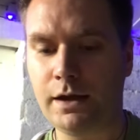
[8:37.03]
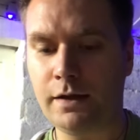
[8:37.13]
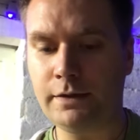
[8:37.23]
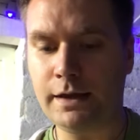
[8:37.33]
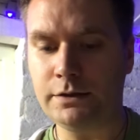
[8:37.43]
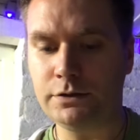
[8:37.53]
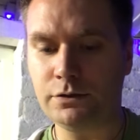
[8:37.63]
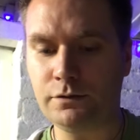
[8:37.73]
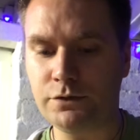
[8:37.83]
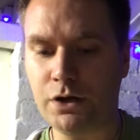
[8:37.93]
and then
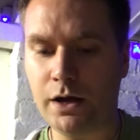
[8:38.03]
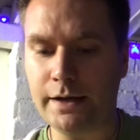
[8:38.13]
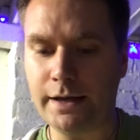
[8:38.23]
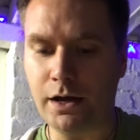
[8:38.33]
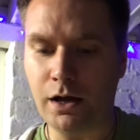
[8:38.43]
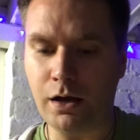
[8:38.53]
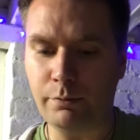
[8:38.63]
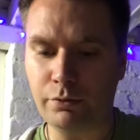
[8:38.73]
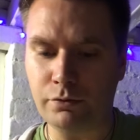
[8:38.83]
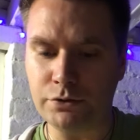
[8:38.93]
sort of tie it
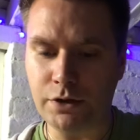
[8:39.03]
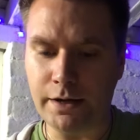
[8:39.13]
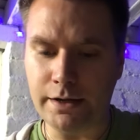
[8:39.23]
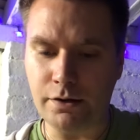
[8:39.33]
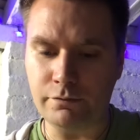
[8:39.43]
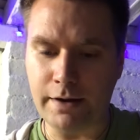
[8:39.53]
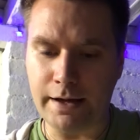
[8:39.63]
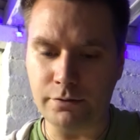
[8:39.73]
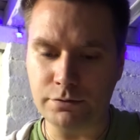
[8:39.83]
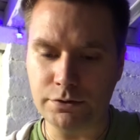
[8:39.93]
up or tie it
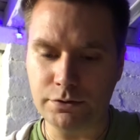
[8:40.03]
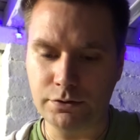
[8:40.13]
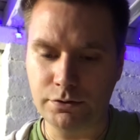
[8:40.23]
around